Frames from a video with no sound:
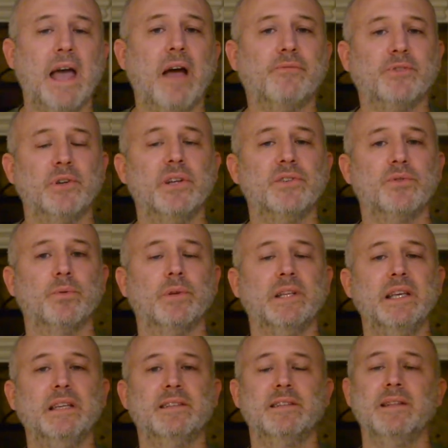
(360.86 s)
after his
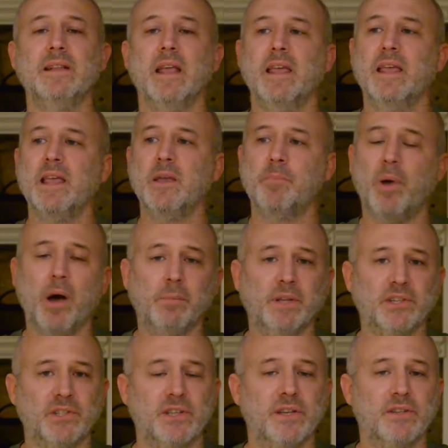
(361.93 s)
release, he published